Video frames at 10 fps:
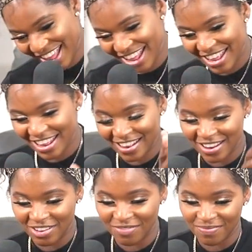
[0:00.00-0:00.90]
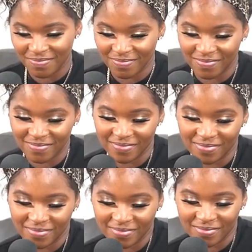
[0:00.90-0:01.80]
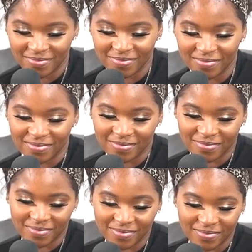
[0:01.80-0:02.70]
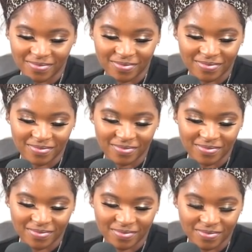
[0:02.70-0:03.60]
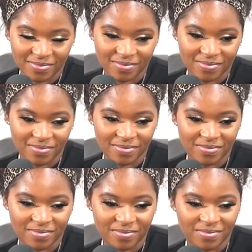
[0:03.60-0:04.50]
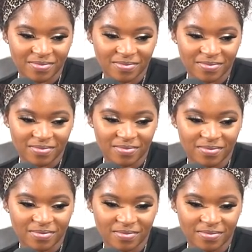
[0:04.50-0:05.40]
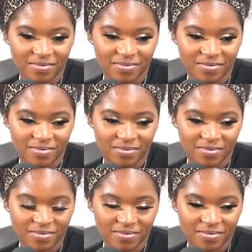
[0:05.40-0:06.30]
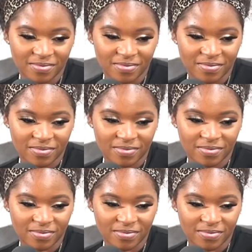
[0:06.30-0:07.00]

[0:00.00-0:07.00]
(not speaking)